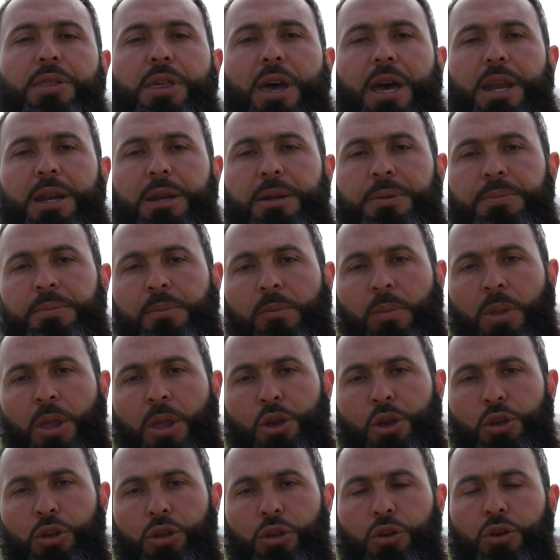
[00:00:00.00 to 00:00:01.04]
Then
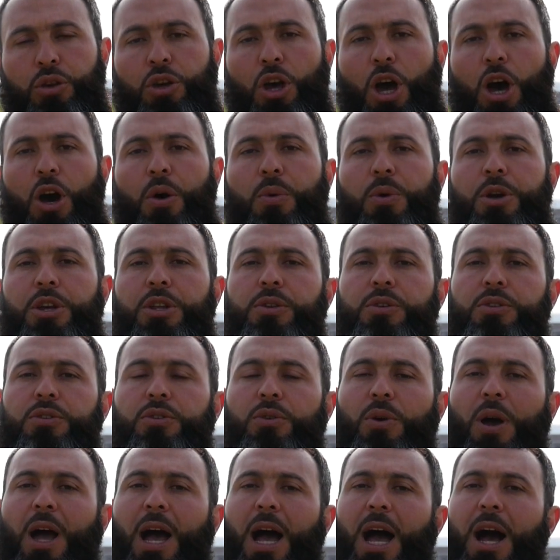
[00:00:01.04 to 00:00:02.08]
you go
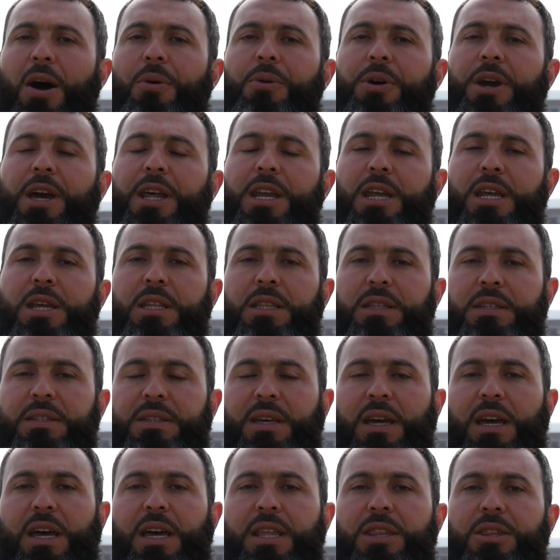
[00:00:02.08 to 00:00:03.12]
into how can I
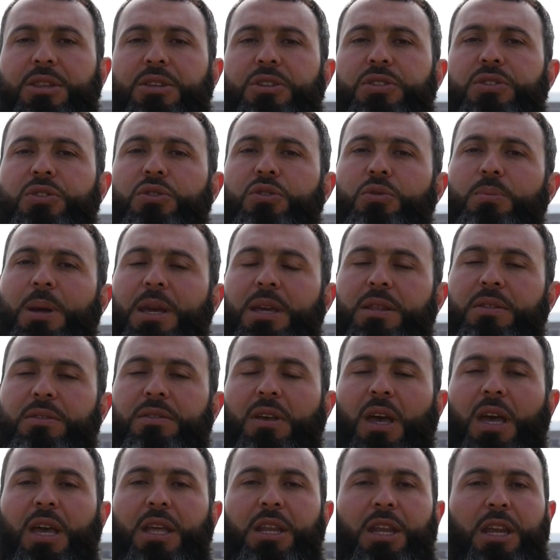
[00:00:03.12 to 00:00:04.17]
turn this to
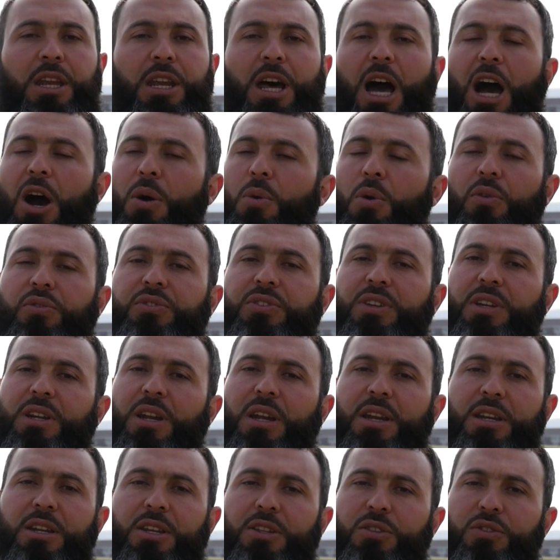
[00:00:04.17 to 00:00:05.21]
maintaining, how often
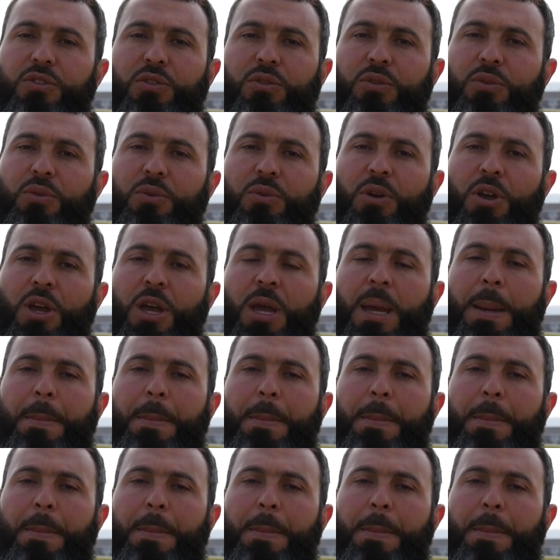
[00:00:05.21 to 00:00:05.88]
I need to